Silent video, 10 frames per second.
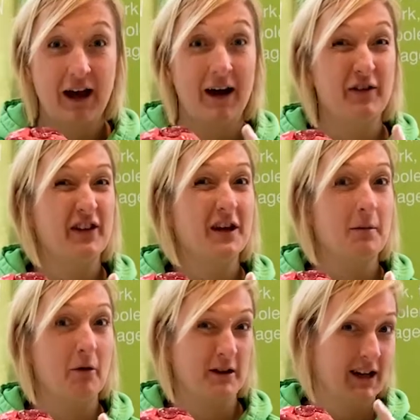Have a think
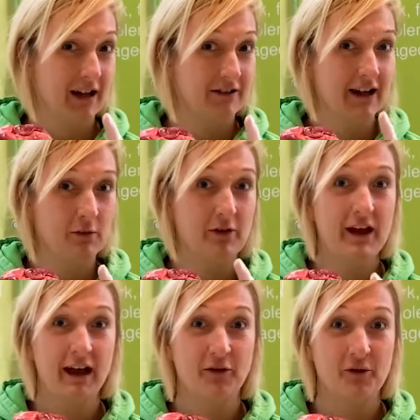about it and I'll tell you at the
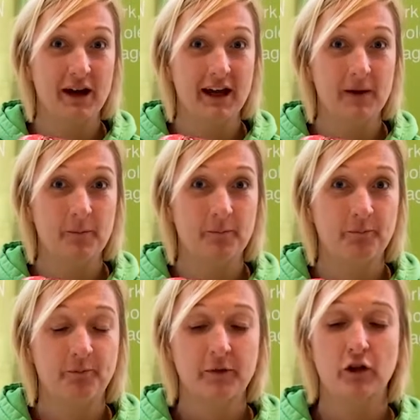end, okay?
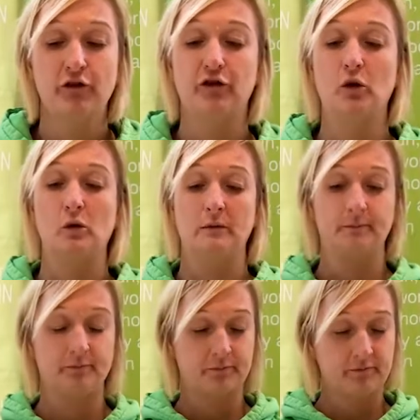So,
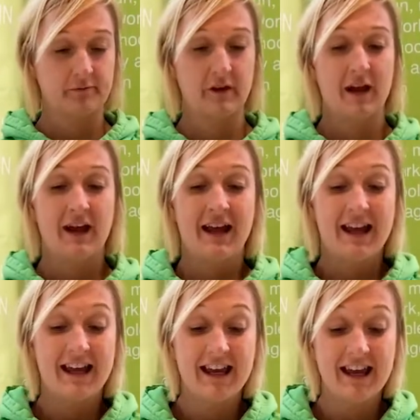
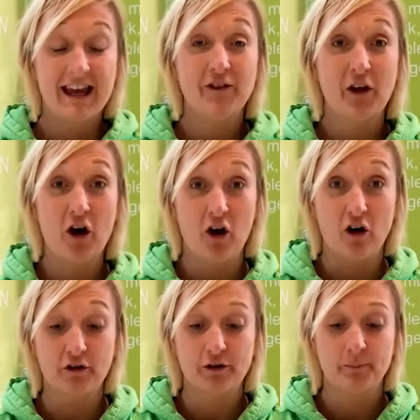here is the
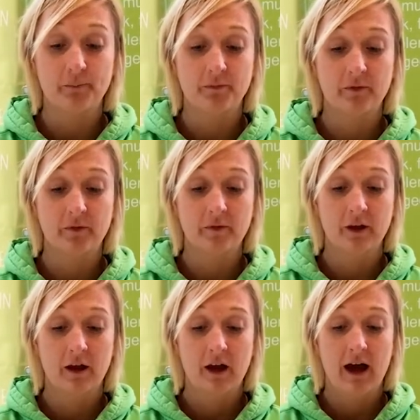heart,
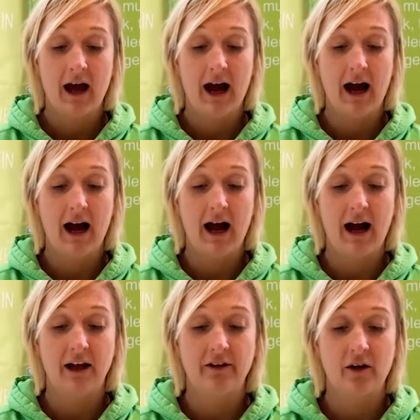
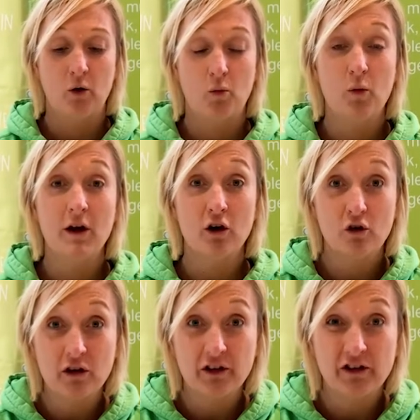and we are
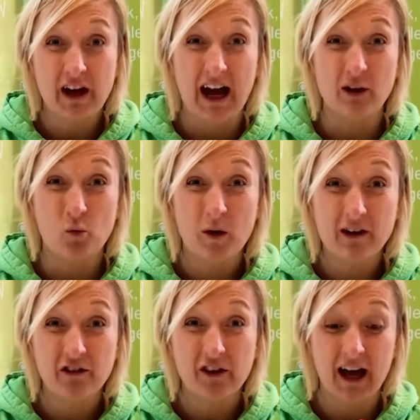going to decide
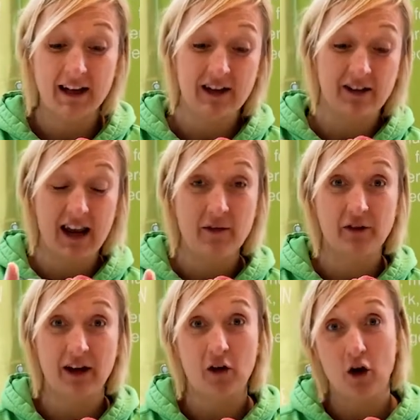which side is the left
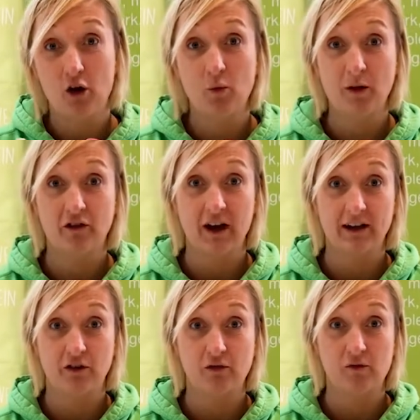side of the heart and which side
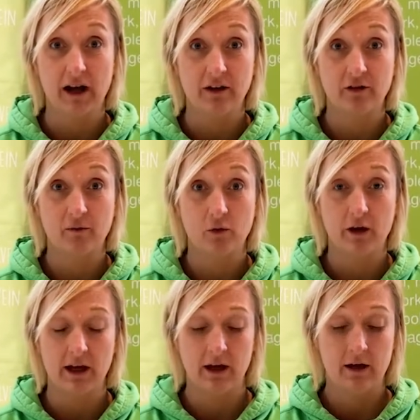is the right,
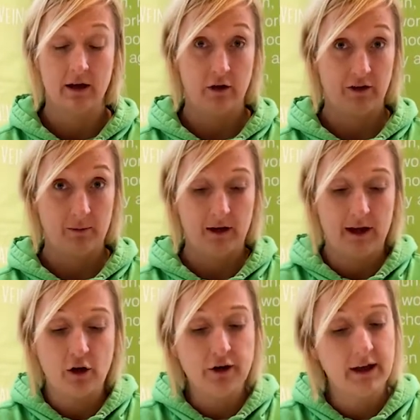okay? I'm going to lay it
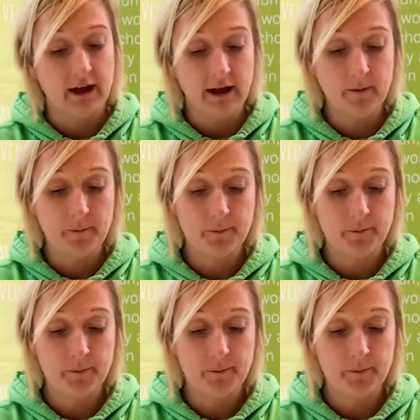on here.